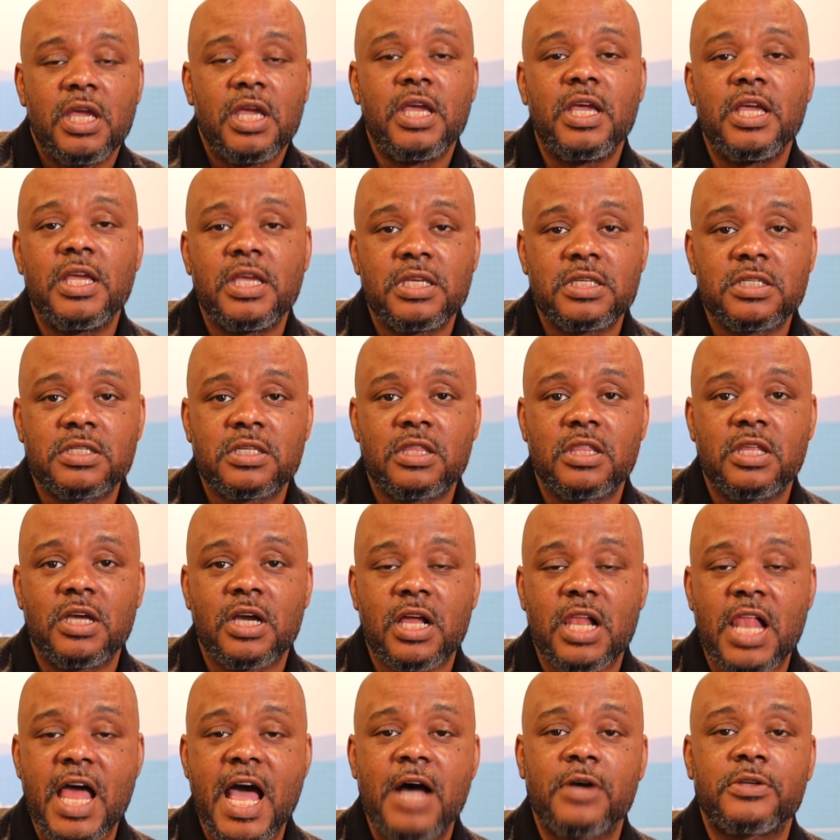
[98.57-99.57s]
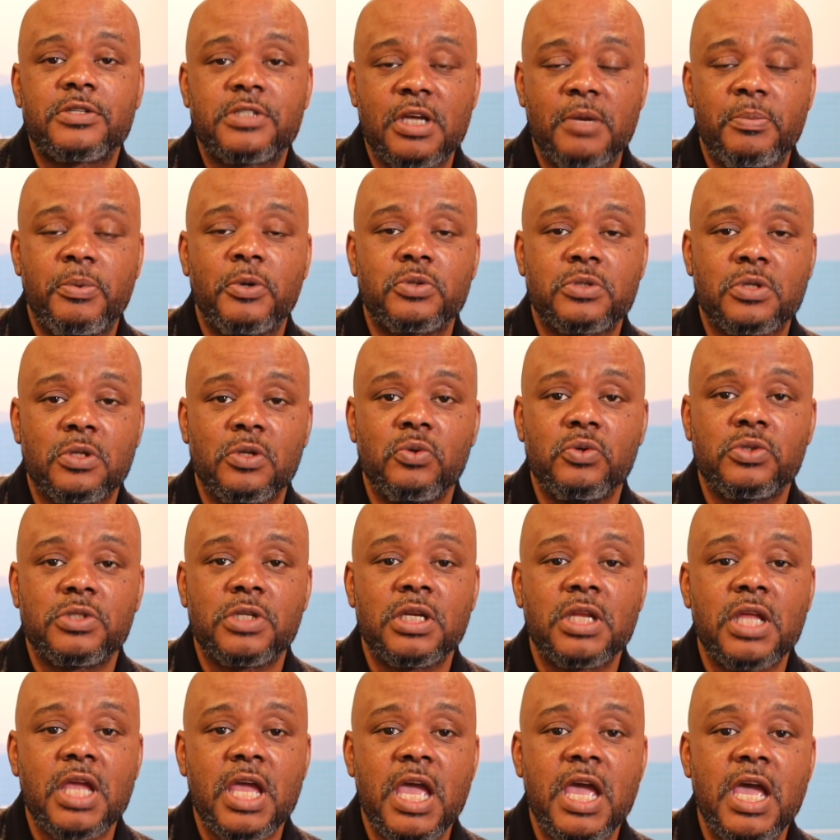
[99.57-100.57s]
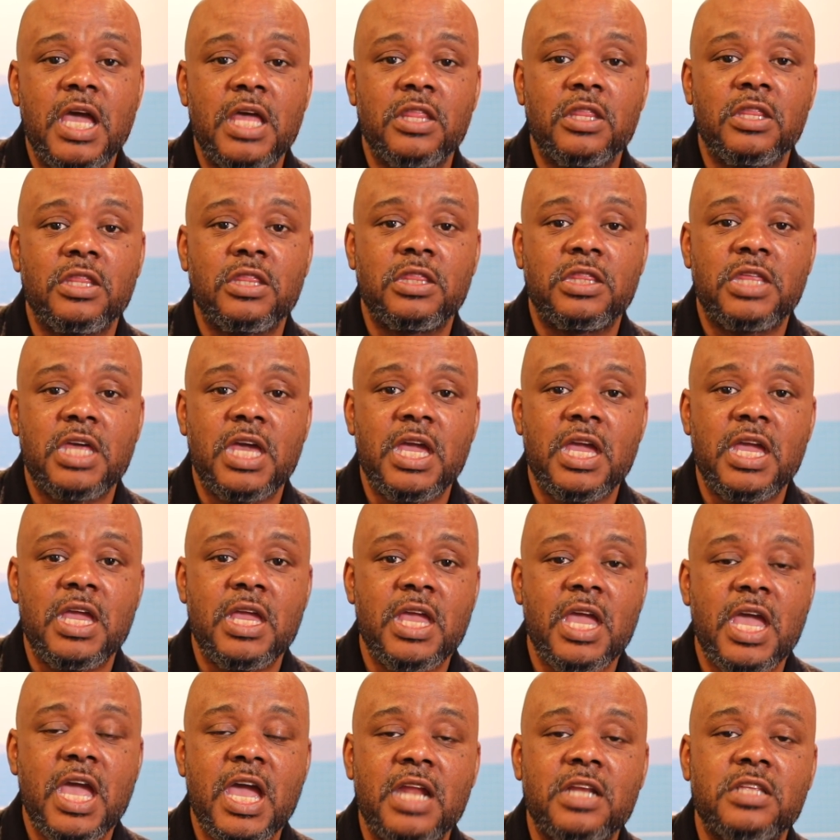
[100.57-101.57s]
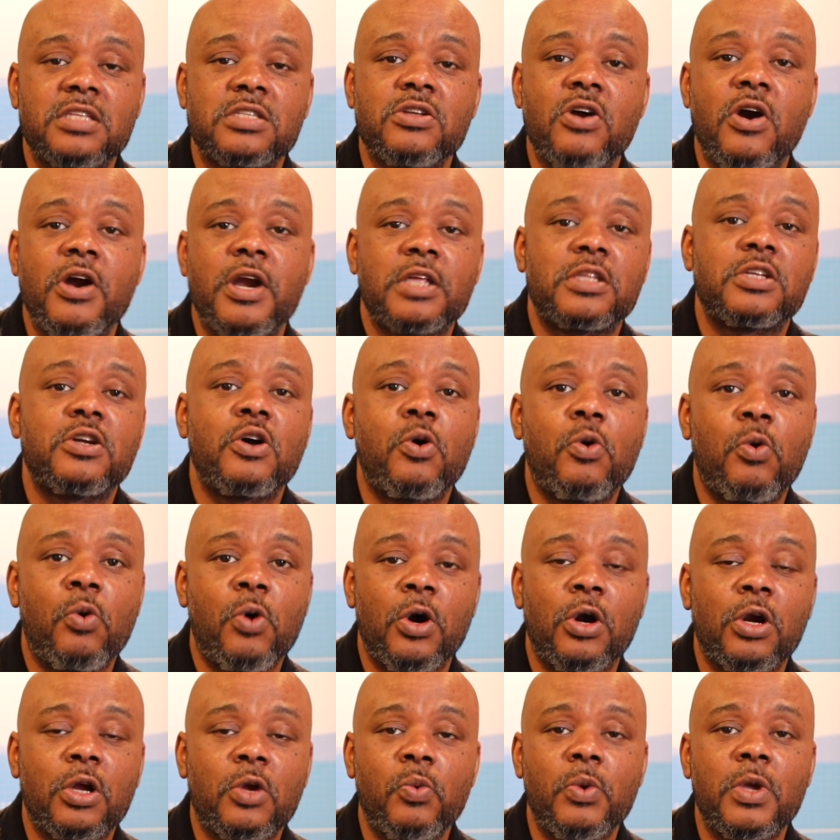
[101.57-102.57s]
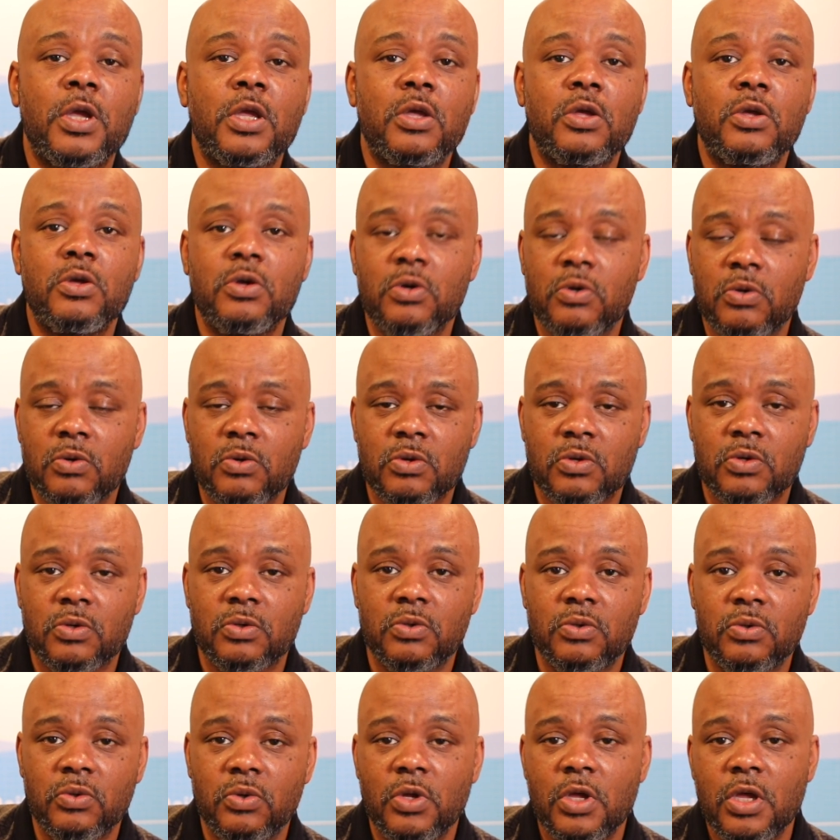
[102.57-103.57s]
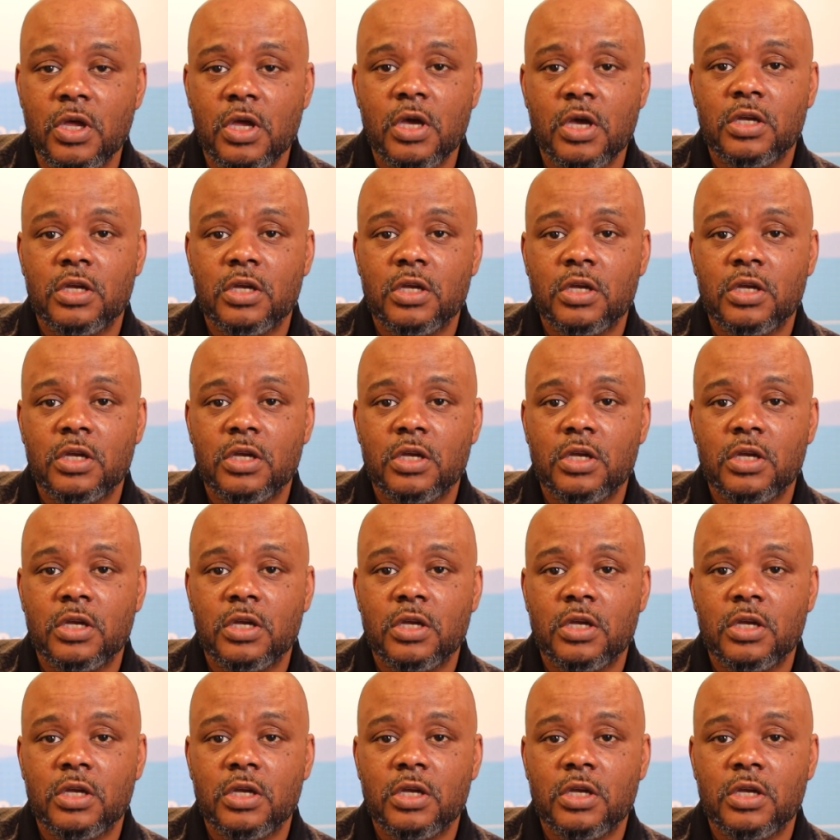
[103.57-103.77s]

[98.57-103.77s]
is the CloudSimple solution, and they had started to work with Google